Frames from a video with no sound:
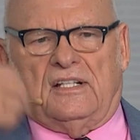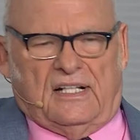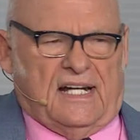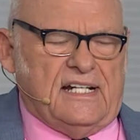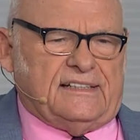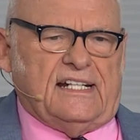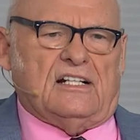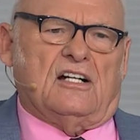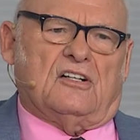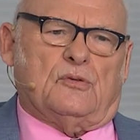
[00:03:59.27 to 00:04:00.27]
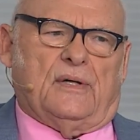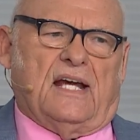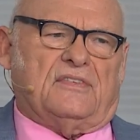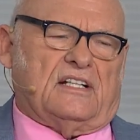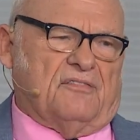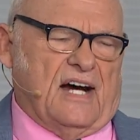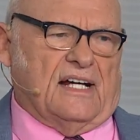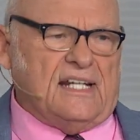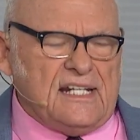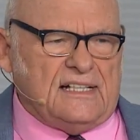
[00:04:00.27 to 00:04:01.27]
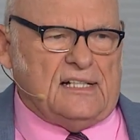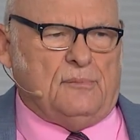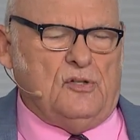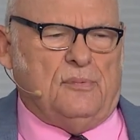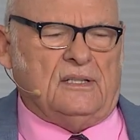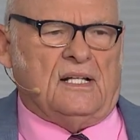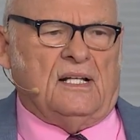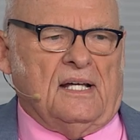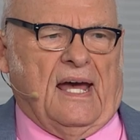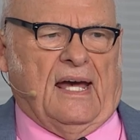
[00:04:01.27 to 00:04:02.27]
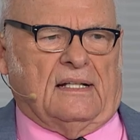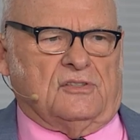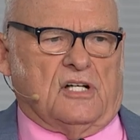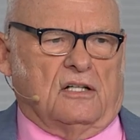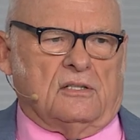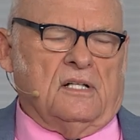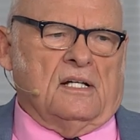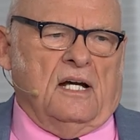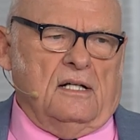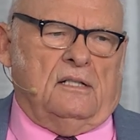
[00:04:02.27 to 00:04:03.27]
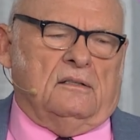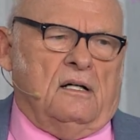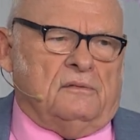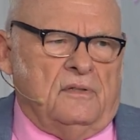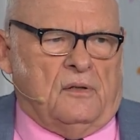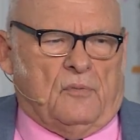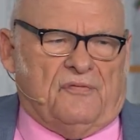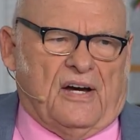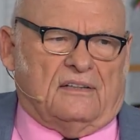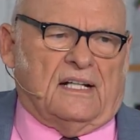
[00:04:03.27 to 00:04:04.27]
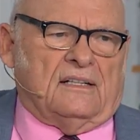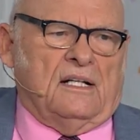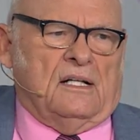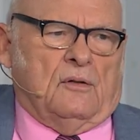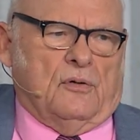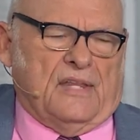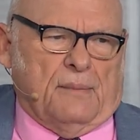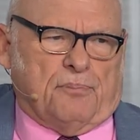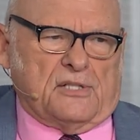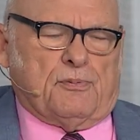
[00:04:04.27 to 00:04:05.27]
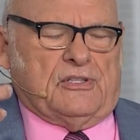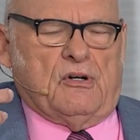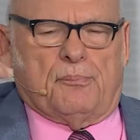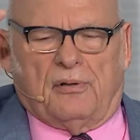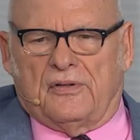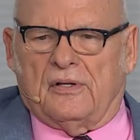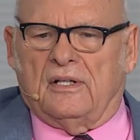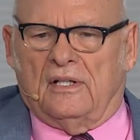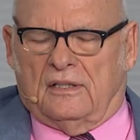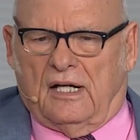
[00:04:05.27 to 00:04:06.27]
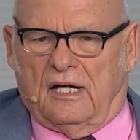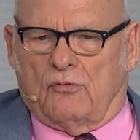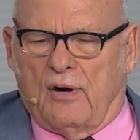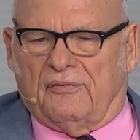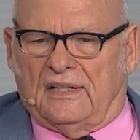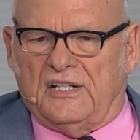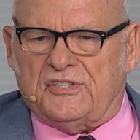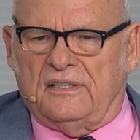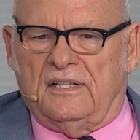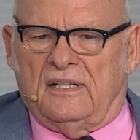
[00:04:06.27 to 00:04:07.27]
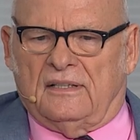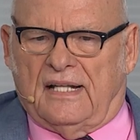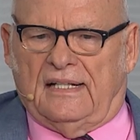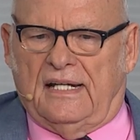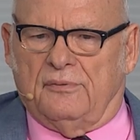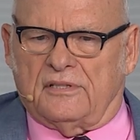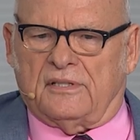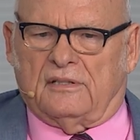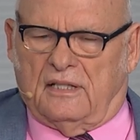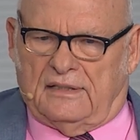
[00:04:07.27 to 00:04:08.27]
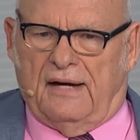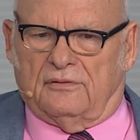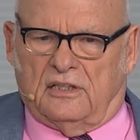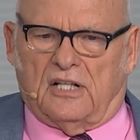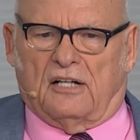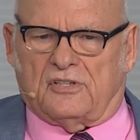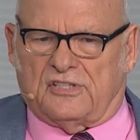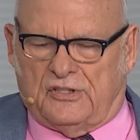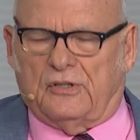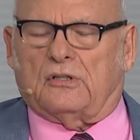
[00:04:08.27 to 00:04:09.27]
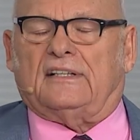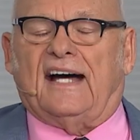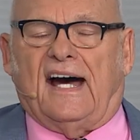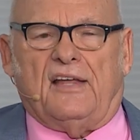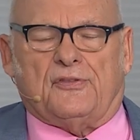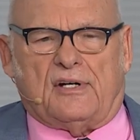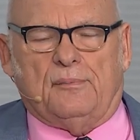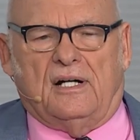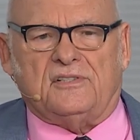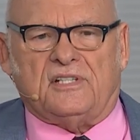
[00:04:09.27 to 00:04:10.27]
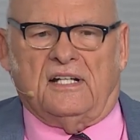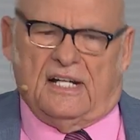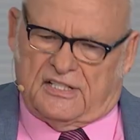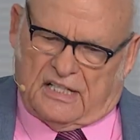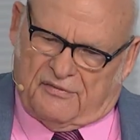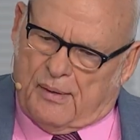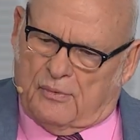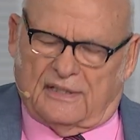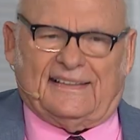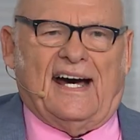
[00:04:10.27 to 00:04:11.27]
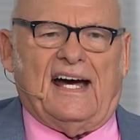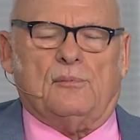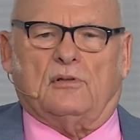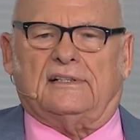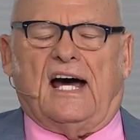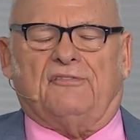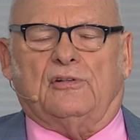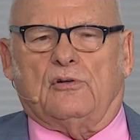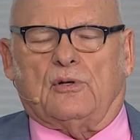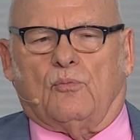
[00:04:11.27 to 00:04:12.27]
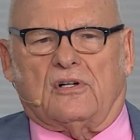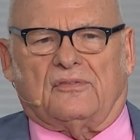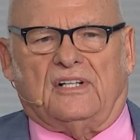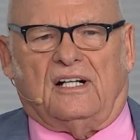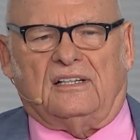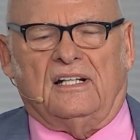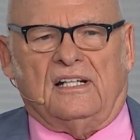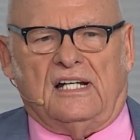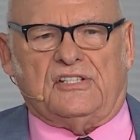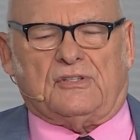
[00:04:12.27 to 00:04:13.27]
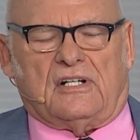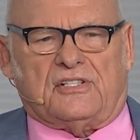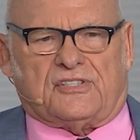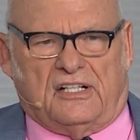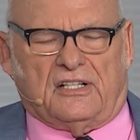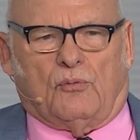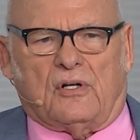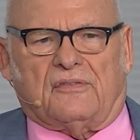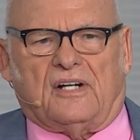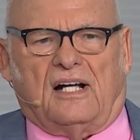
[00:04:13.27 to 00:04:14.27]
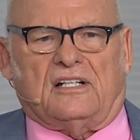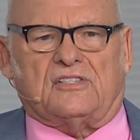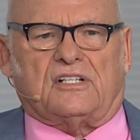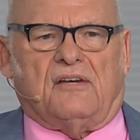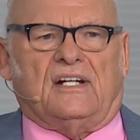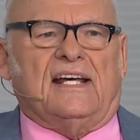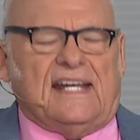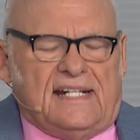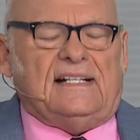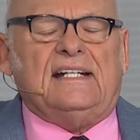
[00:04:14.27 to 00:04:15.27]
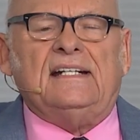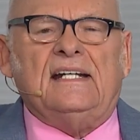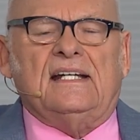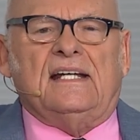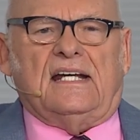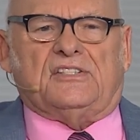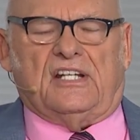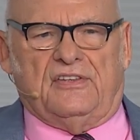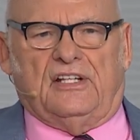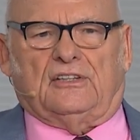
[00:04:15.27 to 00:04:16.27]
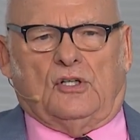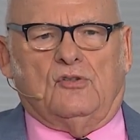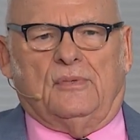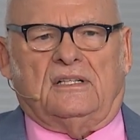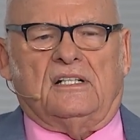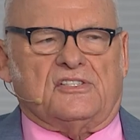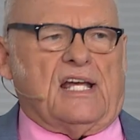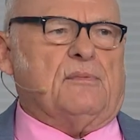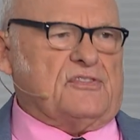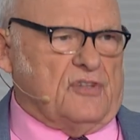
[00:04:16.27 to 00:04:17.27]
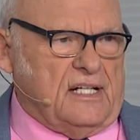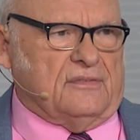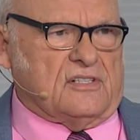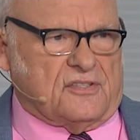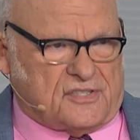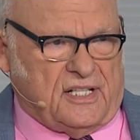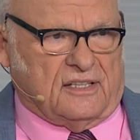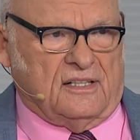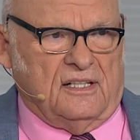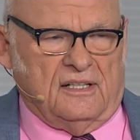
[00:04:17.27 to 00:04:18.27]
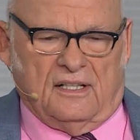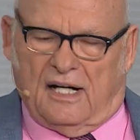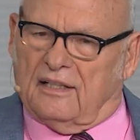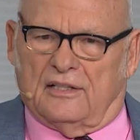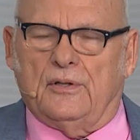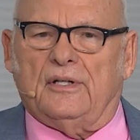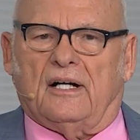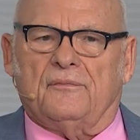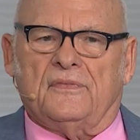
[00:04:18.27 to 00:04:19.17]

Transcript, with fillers: Then eighteen hundred, we had the Divine Healing movement, and John, and we found that where that Presbyterian brother got a revelation that he was, the, the doctor said, you're going to die in three months. He said, if I'm going to die, I'm going to die full of the Word of God. He started studying the Word of God and discovered healing is in the atonement, same as forgiveness of sin. Hallelujah.